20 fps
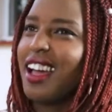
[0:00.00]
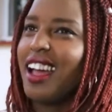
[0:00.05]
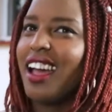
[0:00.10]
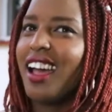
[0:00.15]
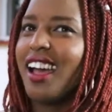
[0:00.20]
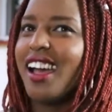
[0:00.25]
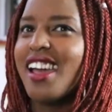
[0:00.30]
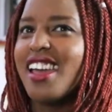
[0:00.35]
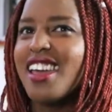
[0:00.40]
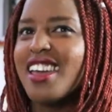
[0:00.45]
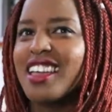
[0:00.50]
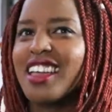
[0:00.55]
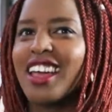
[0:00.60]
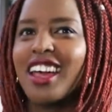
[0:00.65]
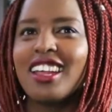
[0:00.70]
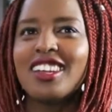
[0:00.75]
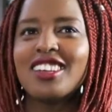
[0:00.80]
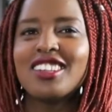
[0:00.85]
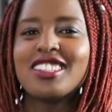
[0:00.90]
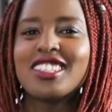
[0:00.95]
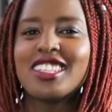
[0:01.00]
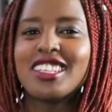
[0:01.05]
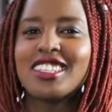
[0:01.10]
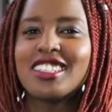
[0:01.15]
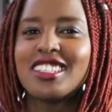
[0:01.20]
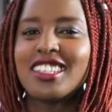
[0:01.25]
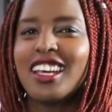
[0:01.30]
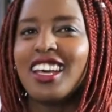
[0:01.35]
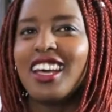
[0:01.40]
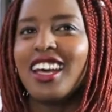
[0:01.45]
I kind of
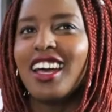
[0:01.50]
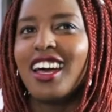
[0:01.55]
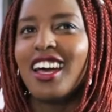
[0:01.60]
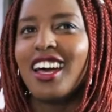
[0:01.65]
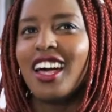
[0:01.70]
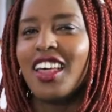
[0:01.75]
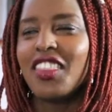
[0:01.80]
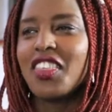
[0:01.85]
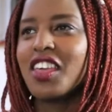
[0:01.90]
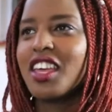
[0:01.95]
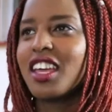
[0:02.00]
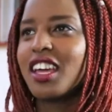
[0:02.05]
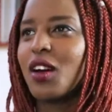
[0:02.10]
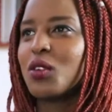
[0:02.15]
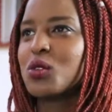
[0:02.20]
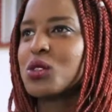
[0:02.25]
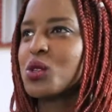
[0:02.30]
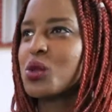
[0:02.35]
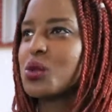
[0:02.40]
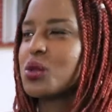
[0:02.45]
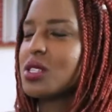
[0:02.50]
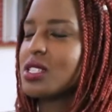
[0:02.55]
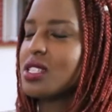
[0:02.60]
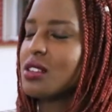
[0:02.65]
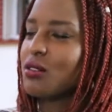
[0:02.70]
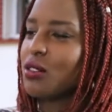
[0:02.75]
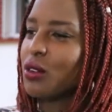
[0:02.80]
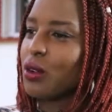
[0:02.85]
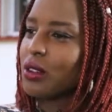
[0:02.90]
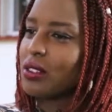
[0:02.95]
did. I think I was always
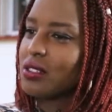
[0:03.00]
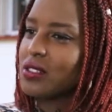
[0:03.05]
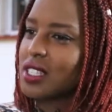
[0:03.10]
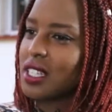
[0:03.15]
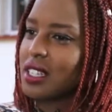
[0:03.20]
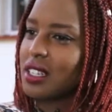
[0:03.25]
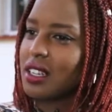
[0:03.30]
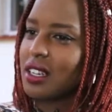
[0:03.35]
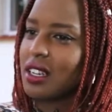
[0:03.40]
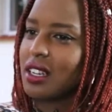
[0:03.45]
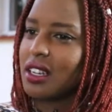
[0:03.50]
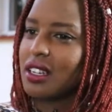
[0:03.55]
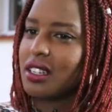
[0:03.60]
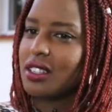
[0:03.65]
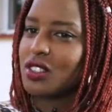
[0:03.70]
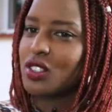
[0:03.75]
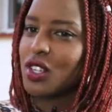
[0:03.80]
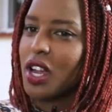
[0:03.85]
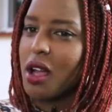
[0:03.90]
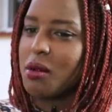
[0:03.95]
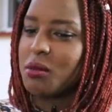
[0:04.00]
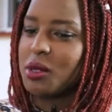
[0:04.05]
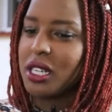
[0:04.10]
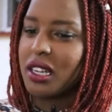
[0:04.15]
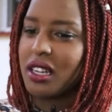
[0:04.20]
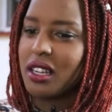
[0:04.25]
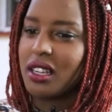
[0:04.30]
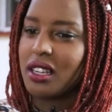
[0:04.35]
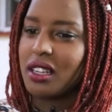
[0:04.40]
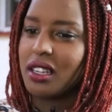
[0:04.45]
involved in
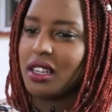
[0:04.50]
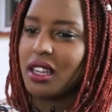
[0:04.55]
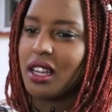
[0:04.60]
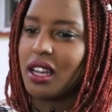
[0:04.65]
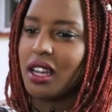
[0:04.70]
drama,